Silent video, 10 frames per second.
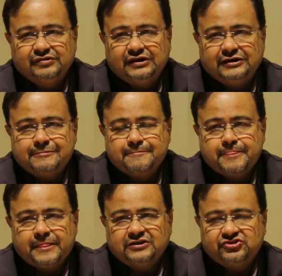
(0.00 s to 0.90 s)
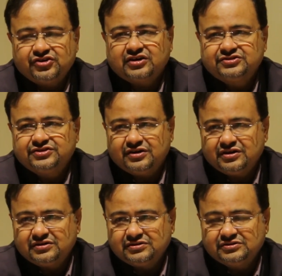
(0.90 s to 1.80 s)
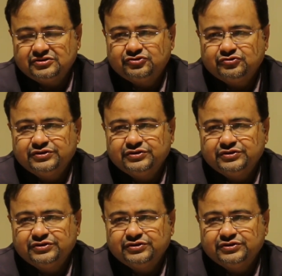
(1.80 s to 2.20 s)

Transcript: a structure through